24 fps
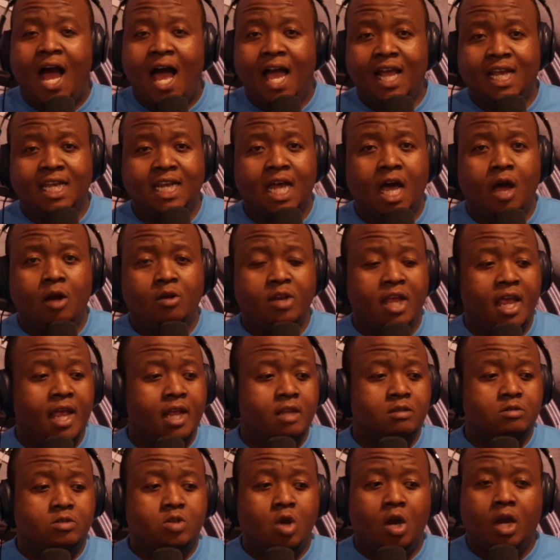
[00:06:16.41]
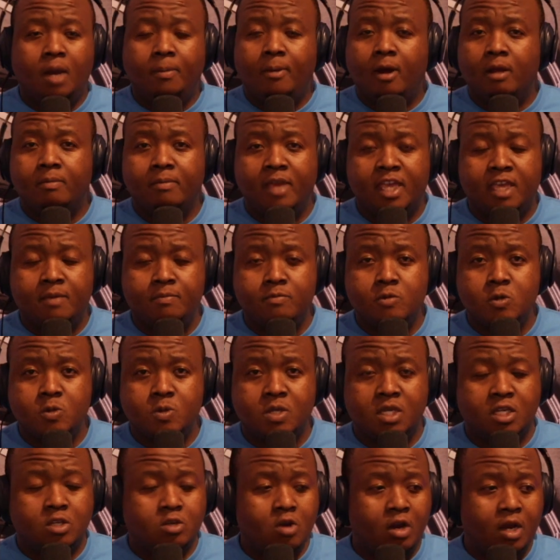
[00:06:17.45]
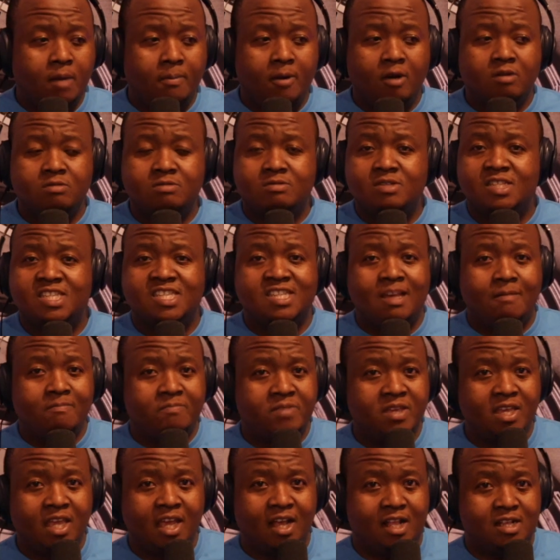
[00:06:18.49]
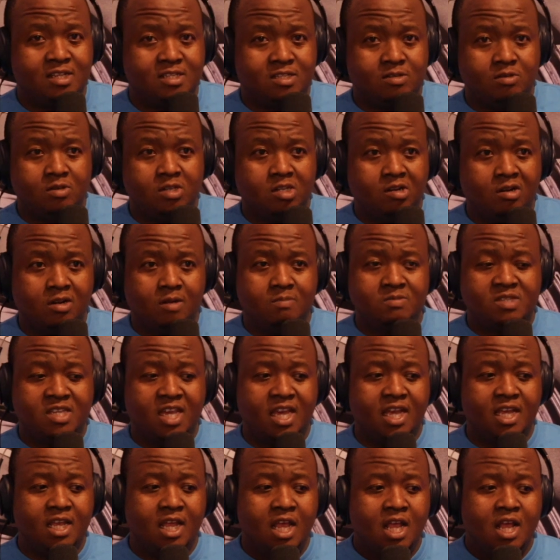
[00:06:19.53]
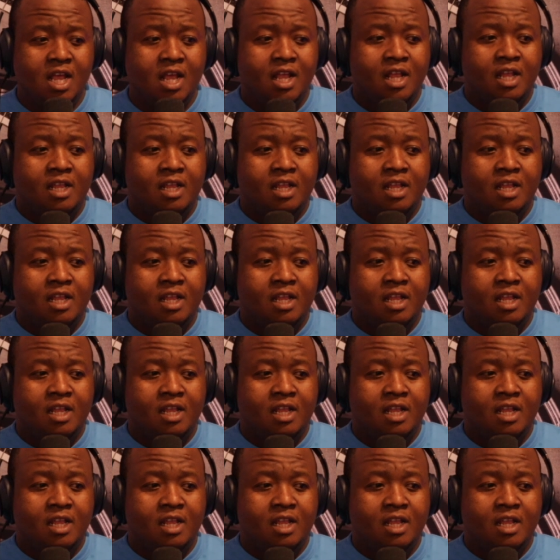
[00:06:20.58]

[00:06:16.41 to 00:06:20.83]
Hack it out and talk about making music. Talk about something else. You know what I'm saying?